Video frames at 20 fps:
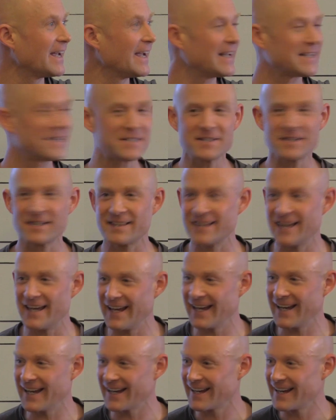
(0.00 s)
It's the
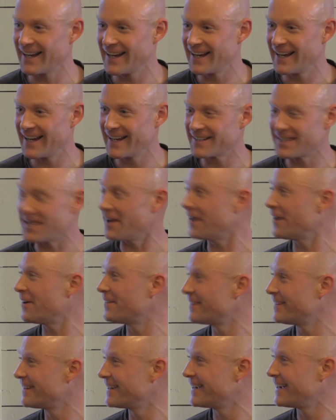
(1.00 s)
thing. So,
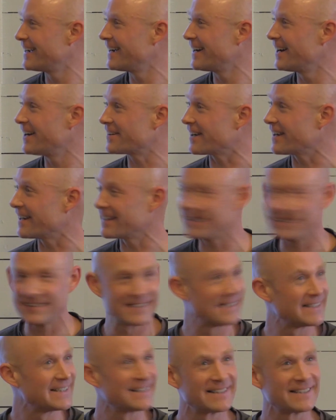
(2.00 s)
okay,
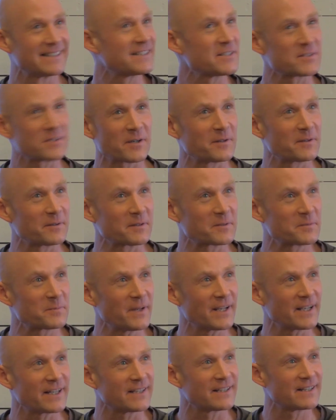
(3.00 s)
this is hard to
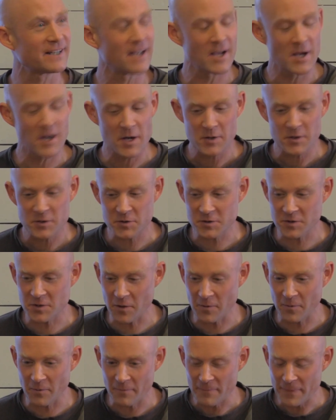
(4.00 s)
explain.
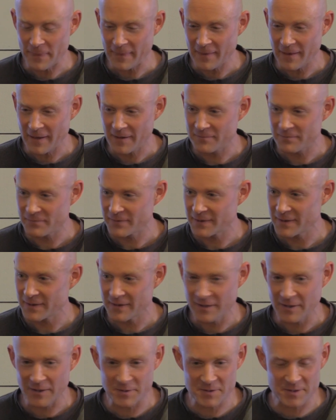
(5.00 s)
So,
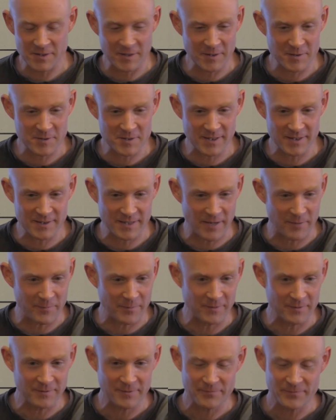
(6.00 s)
here's an
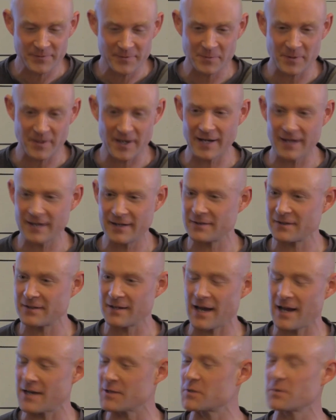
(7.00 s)
example.
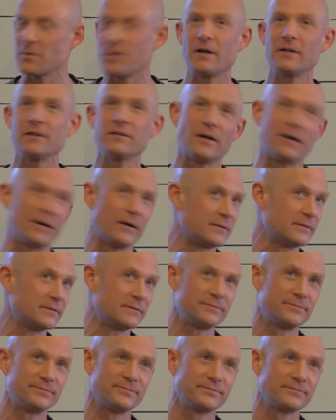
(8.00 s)
As you all know,
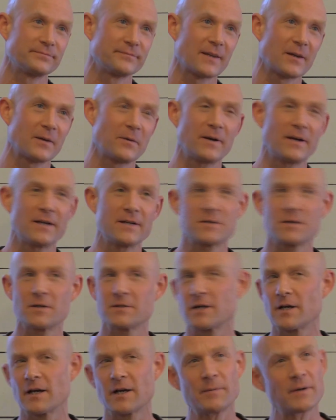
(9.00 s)
when I
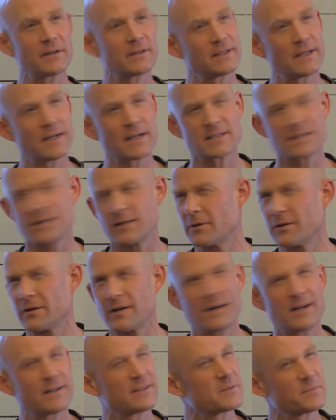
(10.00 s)
start talking about things, I don't
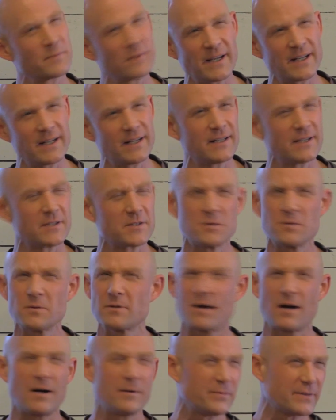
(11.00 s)
know how to explain it. It's
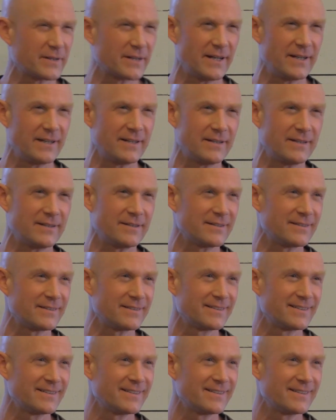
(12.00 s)
too complicated.